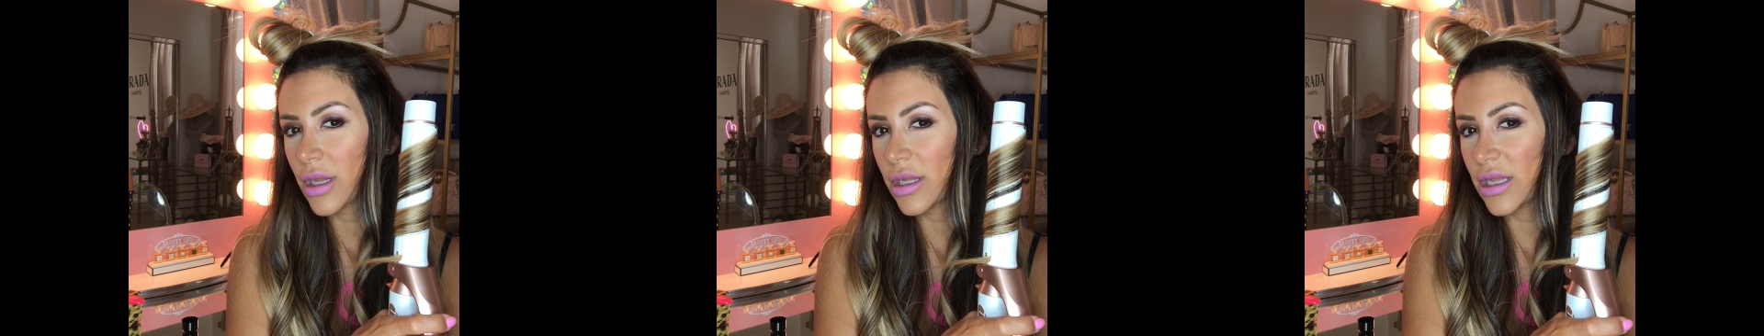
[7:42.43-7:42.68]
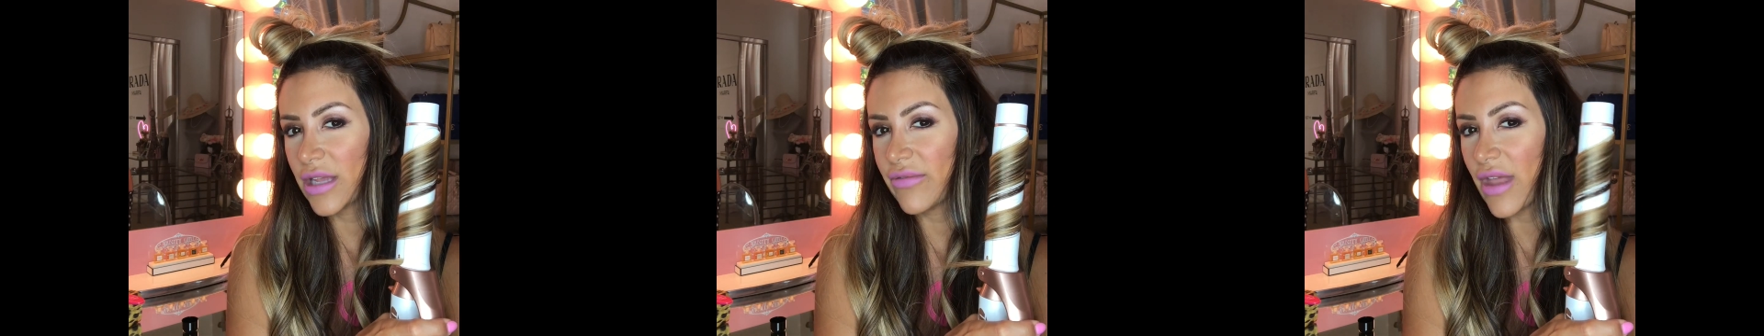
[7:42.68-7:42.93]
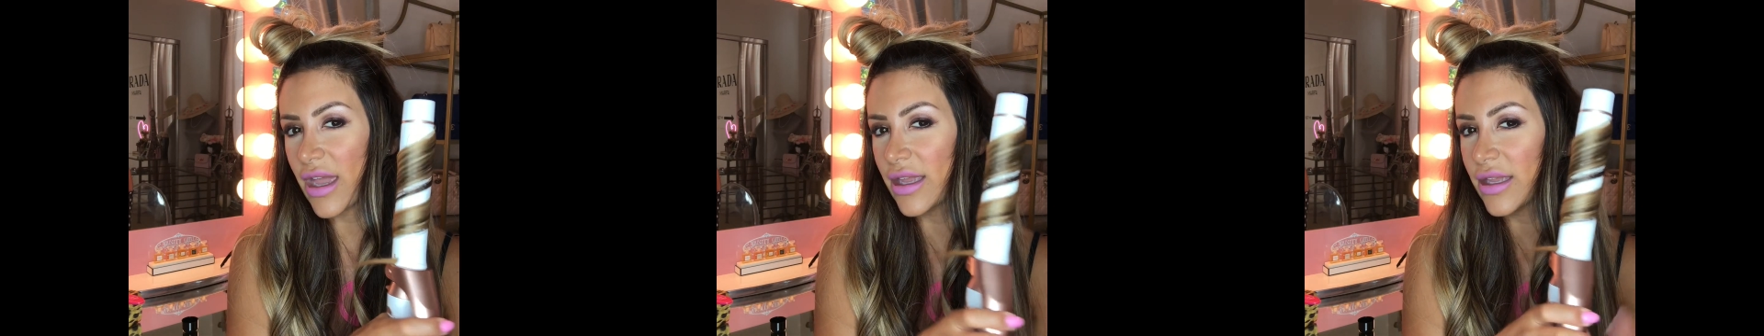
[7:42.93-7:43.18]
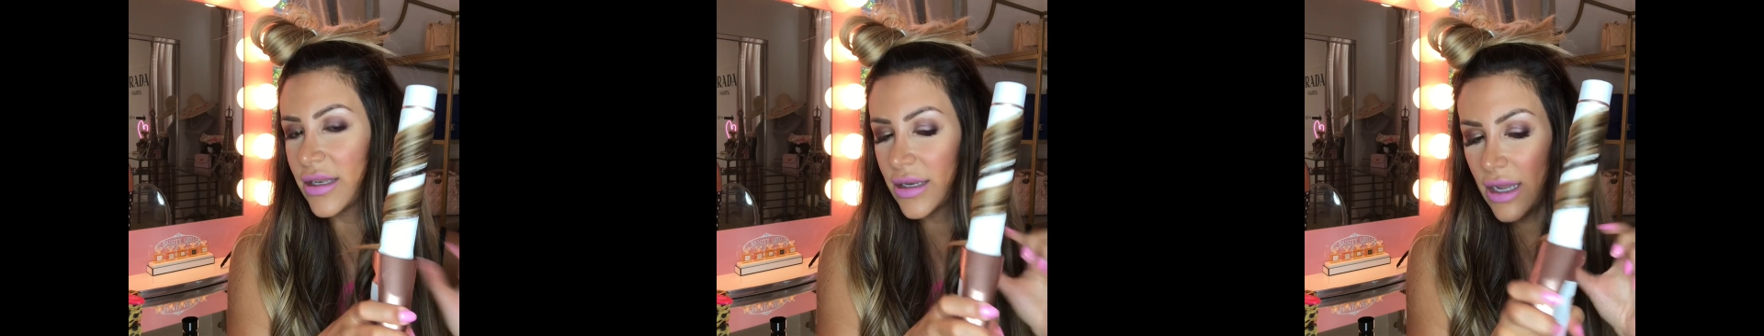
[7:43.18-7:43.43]
Leave that
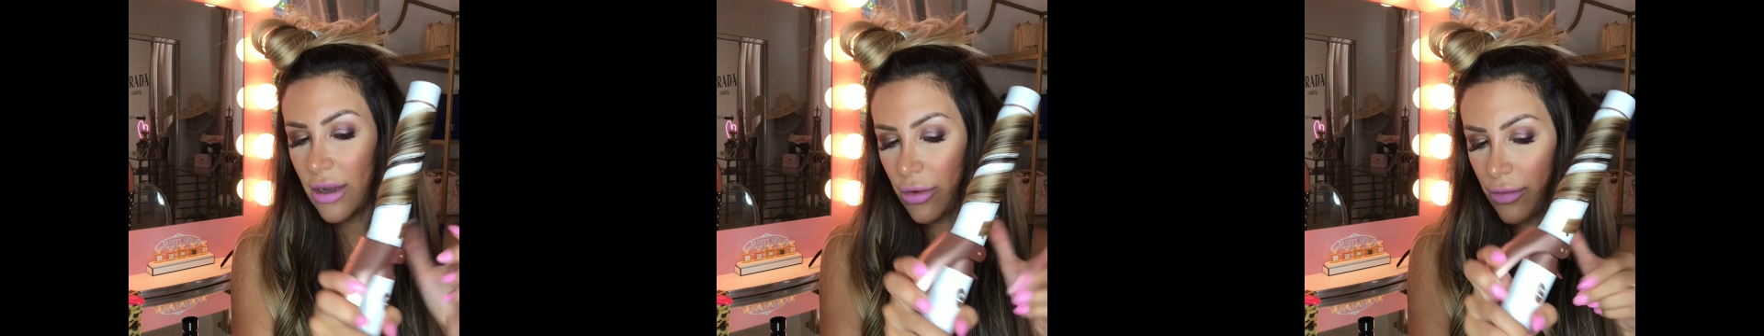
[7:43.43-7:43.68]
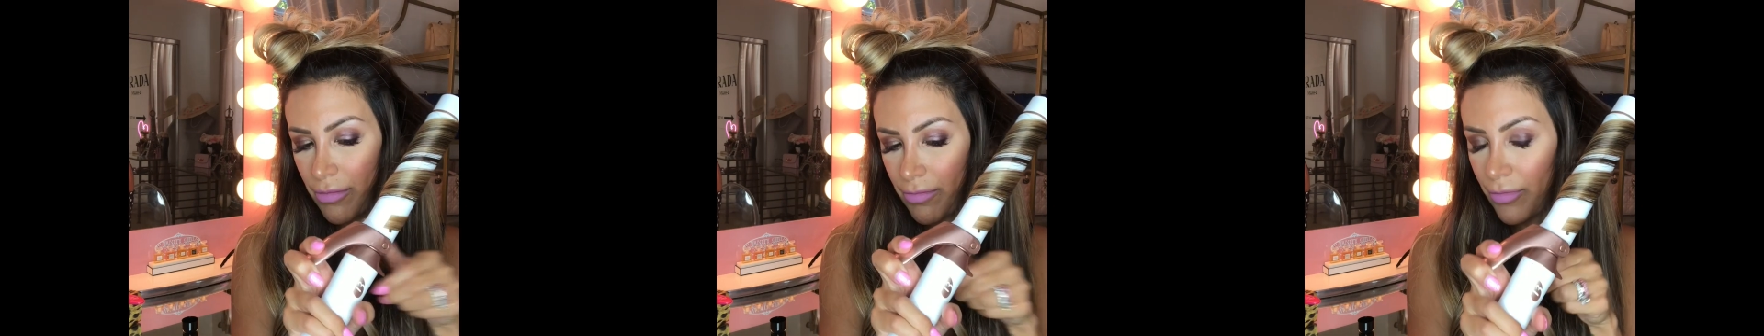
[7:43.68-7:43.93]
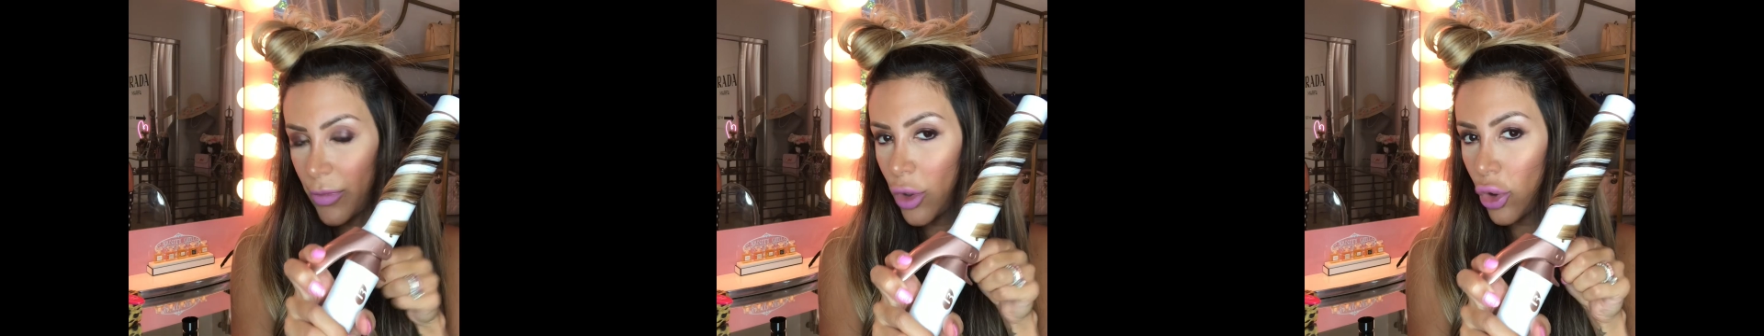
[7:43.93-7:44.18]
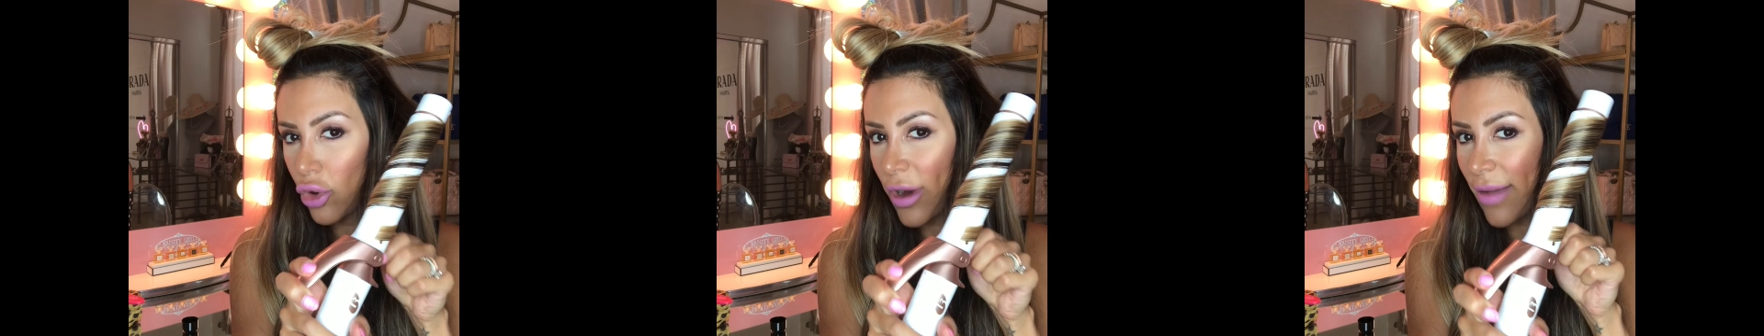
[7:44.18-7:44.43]
end out,
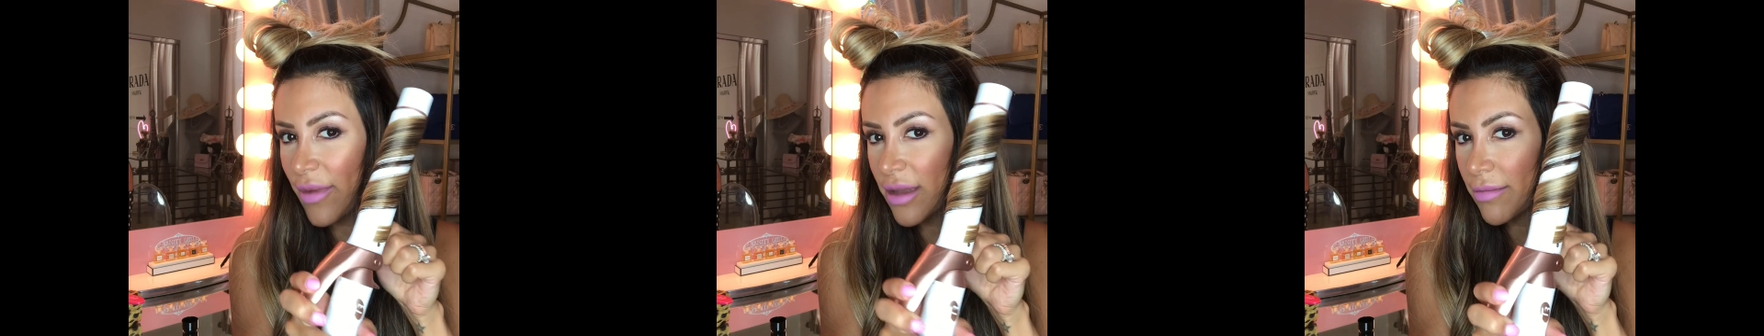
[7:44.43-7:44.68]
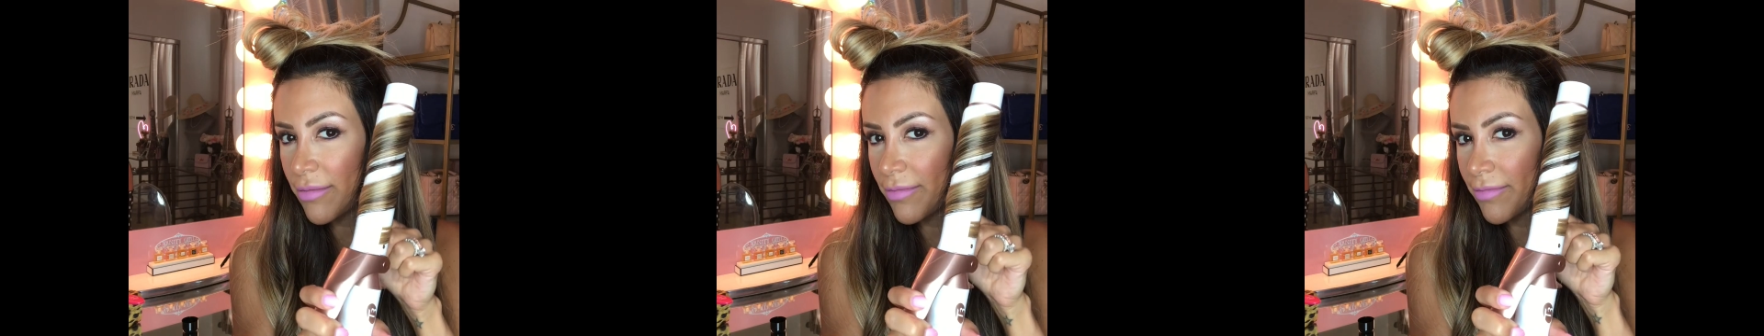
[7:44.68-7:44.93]
grab it,